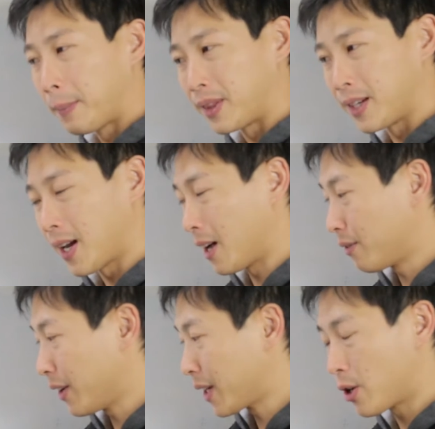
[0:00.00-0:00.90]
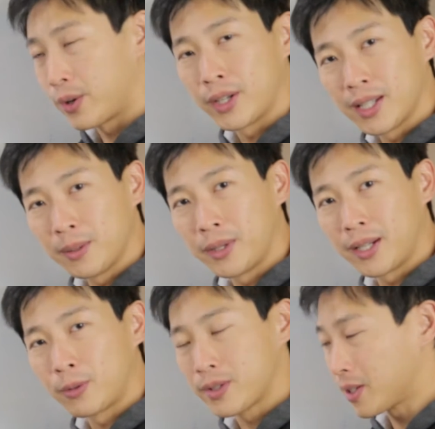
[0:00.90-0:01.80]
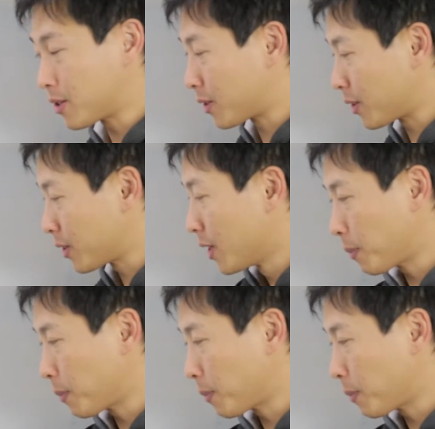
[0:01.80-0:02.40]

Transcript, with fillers: but then have a current limiting resistors.